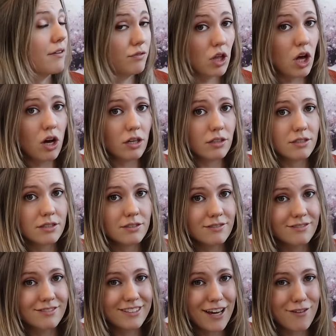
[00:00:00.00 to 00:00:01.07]
I vlogged
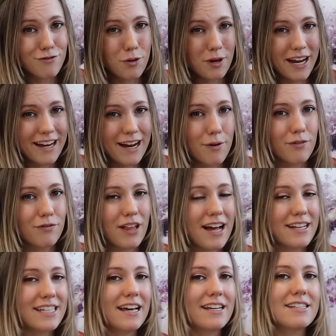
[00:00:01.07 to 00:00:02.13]
that 48 hour
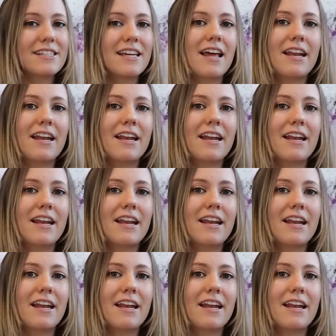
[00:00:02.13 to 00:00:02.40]
flat test